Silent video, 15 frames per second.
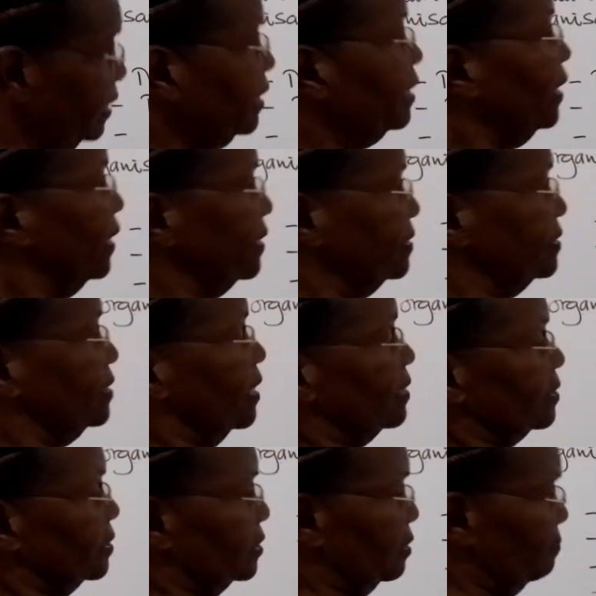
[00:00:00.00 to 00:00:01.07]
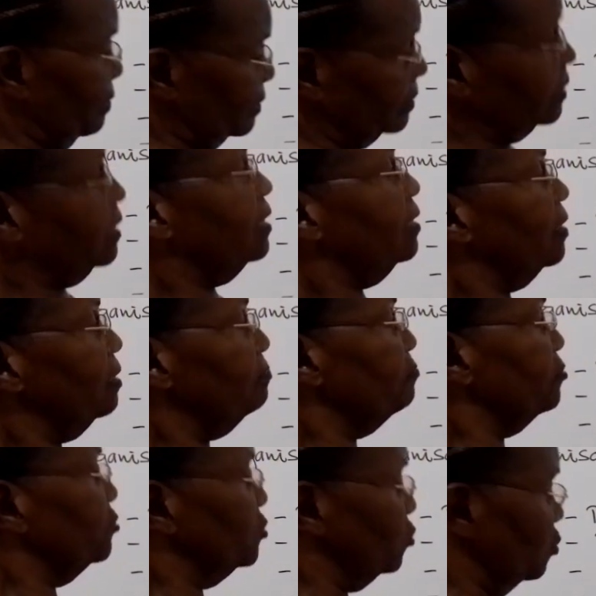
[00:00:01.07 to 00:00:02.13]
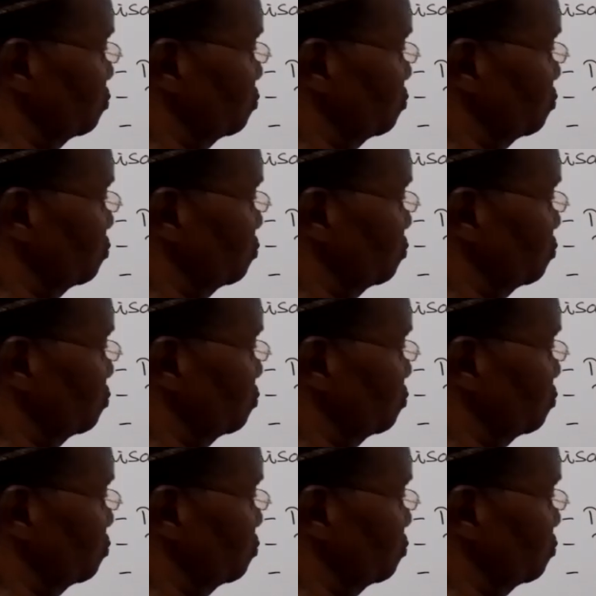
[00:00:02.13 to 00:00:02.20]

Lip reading: analyzed and systematically put